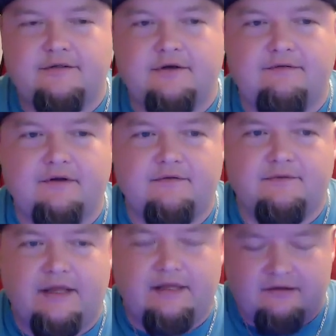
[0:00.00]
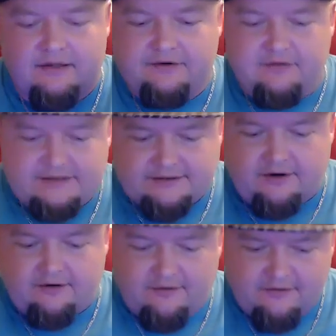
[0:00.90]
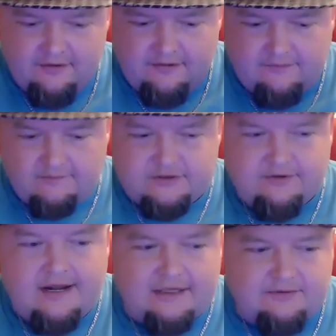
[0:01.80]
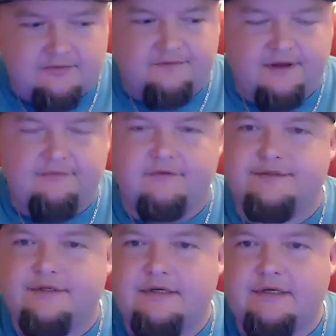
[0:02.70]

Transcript: So I have to like literally start from scratch with flavors.